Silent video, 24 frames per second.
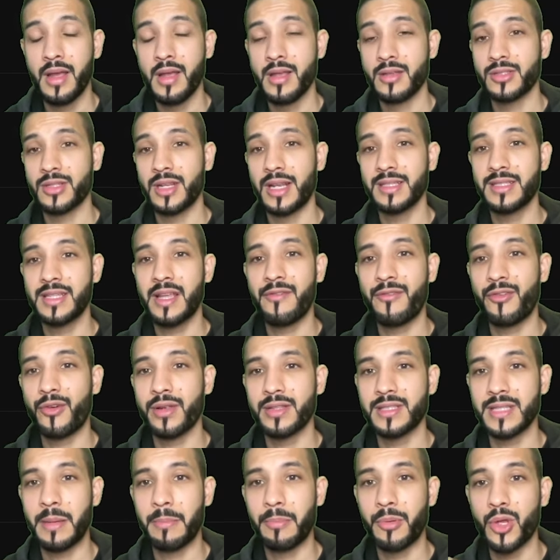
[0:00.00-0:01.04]
So let's say for
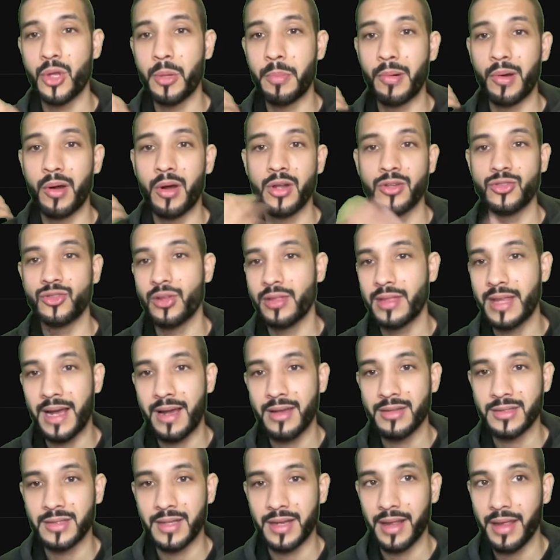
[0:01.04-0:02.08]
example you put
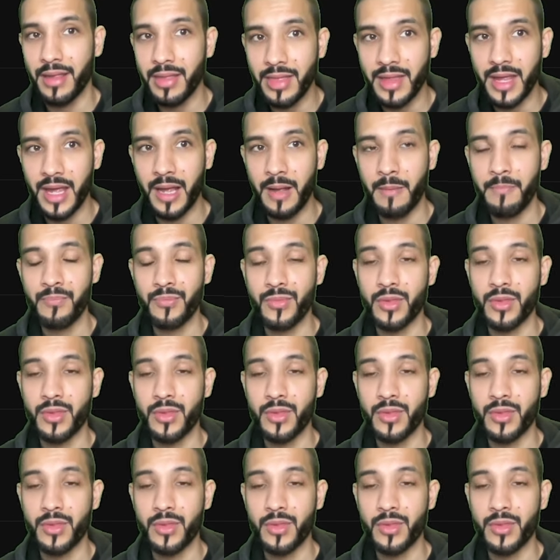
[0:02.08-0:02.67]
100,000 in there.